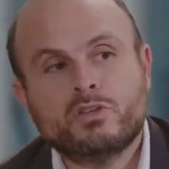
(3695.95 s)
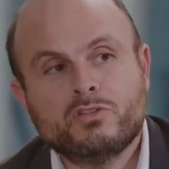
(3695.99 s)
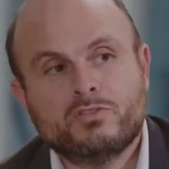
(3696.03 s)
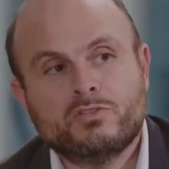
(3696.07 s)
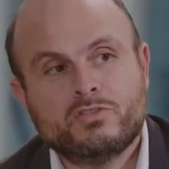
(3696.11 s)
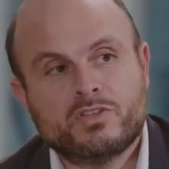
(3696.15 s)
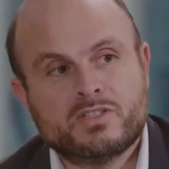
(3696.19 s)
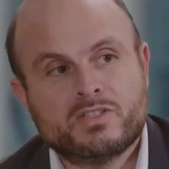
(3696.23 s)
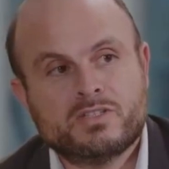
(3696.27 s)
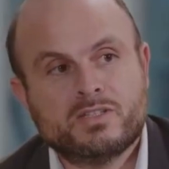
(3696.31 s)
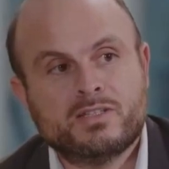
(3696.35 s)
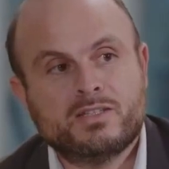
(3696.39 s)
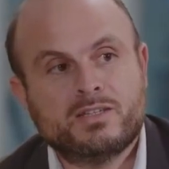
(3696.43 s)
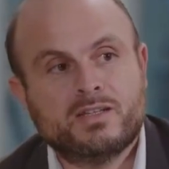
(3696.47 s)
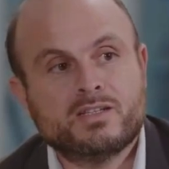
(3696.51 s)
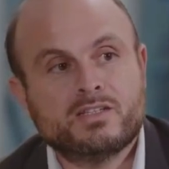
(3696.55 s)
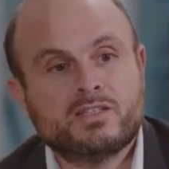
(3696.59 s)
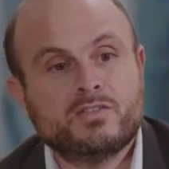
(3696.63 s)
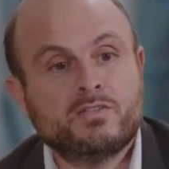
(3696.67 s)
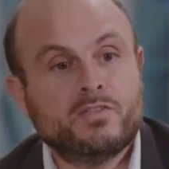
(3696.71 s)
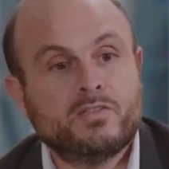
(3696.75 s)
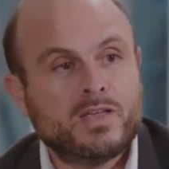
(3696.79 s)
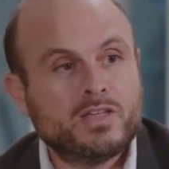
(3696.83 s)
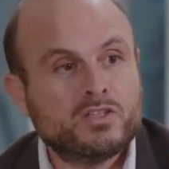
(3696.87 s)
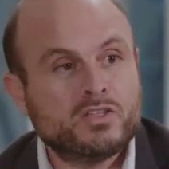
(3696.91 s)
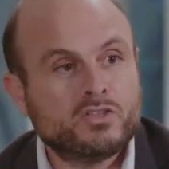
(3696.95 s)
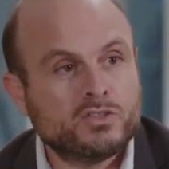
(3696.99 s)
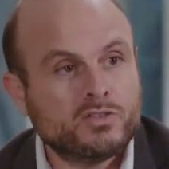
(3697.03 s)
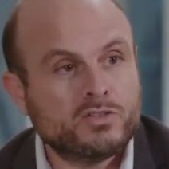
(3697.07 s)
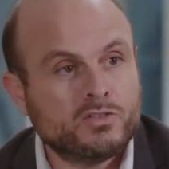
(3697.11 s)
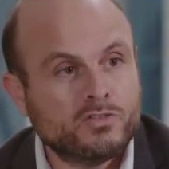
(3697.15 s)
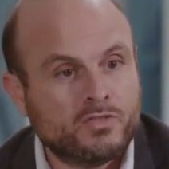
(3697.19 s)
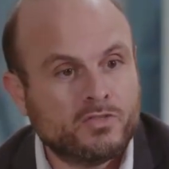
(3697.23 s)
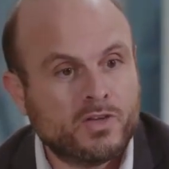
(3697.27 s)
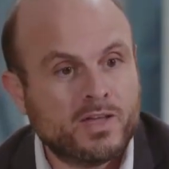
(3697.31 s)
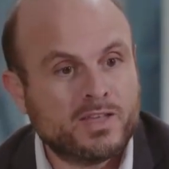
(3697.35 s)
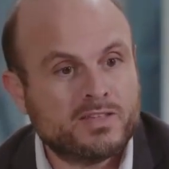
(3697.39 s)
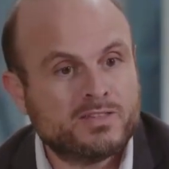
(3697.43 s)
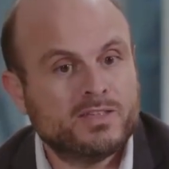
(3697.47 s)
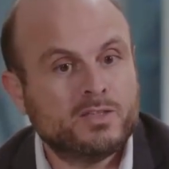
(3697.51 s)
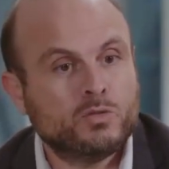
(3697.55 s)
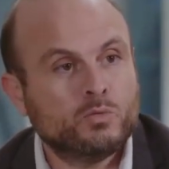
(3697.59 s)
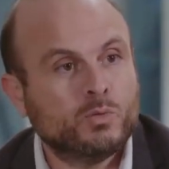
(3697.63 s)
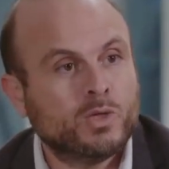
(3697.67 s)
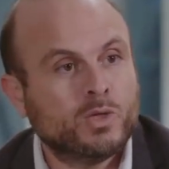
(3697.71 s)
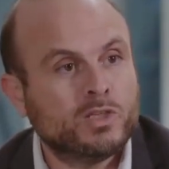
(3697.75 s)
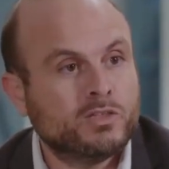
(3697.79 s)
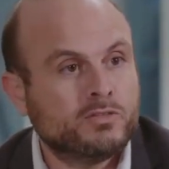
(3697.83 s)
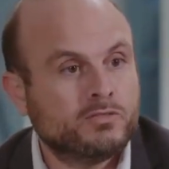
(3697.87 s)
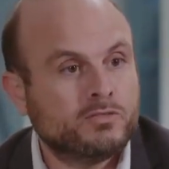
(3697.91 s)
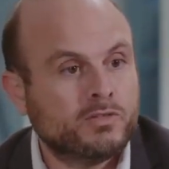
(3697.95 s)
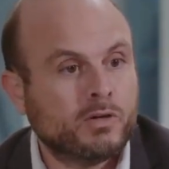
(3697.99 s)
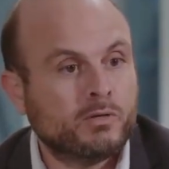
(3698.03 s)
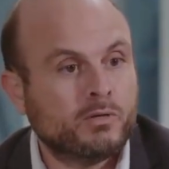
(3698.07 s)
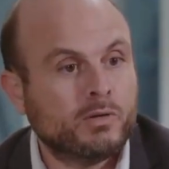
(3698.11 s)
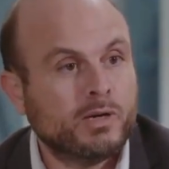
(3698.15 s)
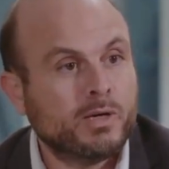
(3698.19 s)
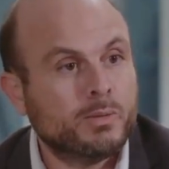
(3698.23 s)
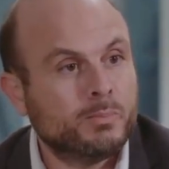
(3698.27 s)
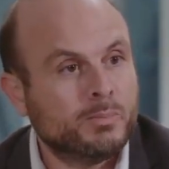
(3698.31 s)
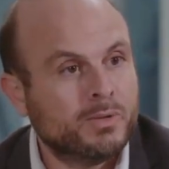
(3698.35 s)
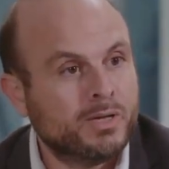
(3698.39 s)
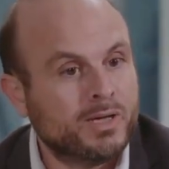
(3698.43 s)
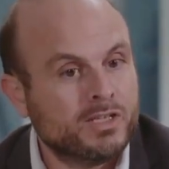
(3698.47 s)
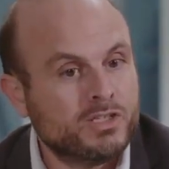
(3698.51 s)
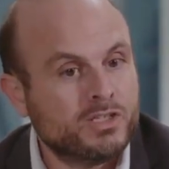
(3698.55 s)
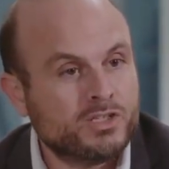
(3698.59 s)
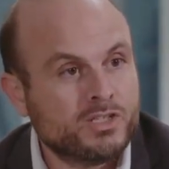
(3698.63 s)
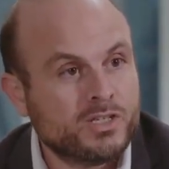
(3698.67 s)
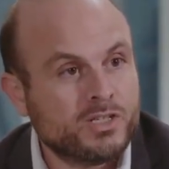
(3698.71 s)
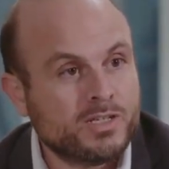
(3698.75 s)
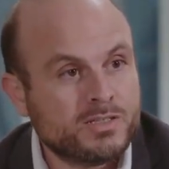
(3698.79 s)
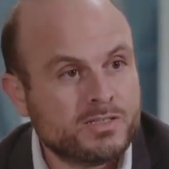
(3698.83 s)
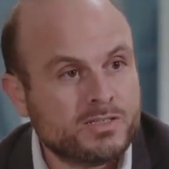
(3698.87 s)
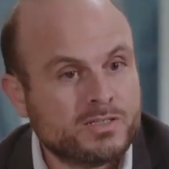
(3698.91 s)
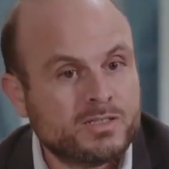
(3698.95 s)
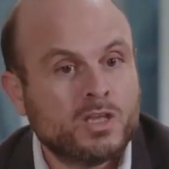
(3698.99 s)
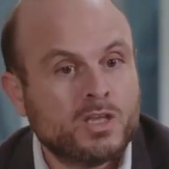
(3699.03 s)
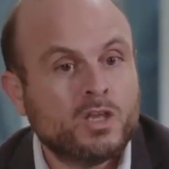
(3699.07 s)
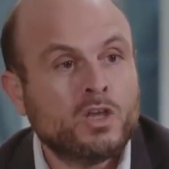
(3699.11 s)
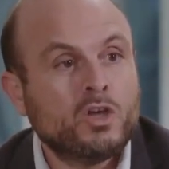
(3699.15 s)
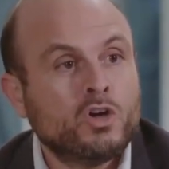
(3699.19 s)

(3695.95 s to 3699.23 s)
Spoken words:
to visit us face-to-face in one of our branches,